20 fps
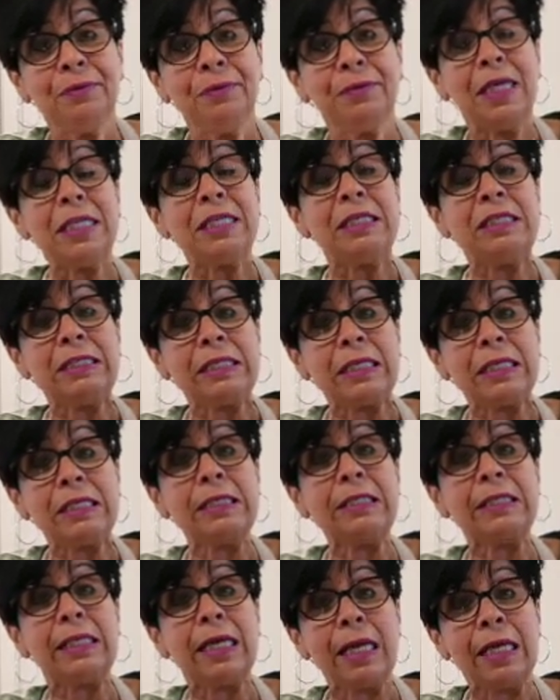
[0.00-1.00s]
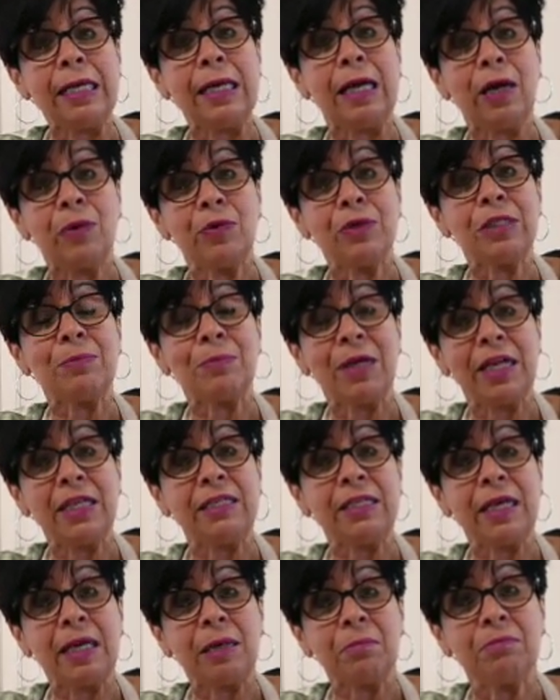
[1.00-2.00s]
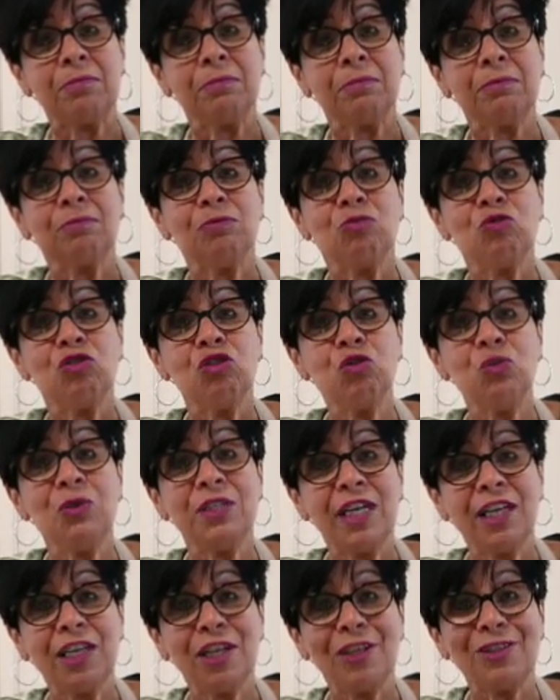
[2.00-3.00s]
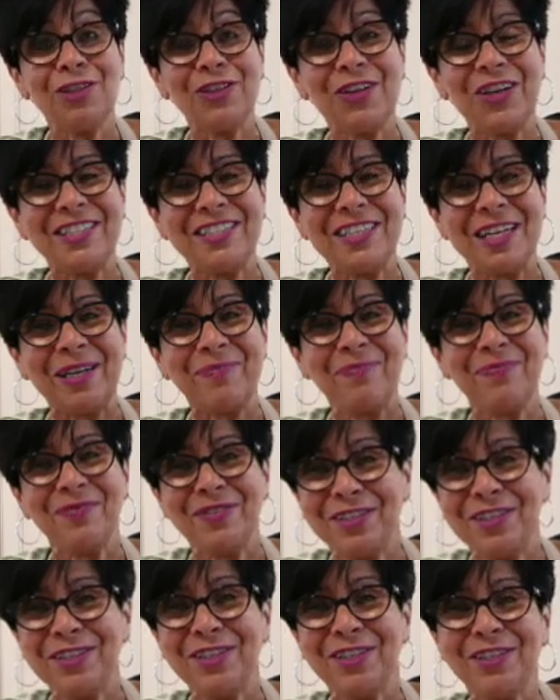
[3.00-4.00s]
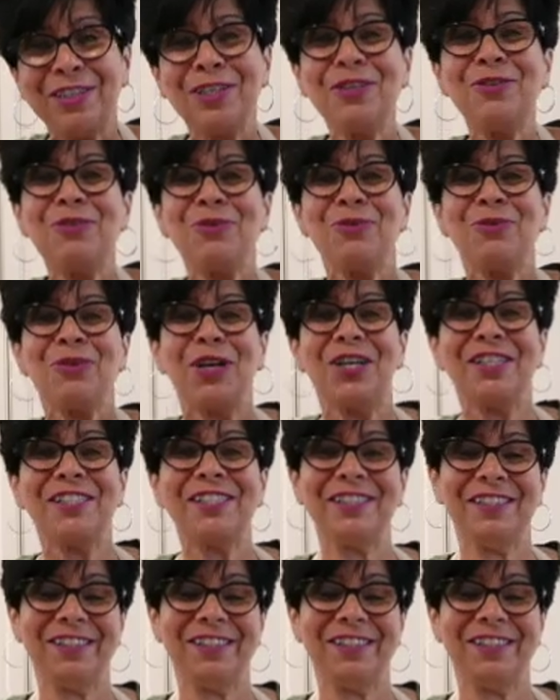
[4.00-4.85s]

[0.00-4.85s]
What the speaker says: in 6 to 8 hours my time. 2 seconds your time. See you soon, dolls.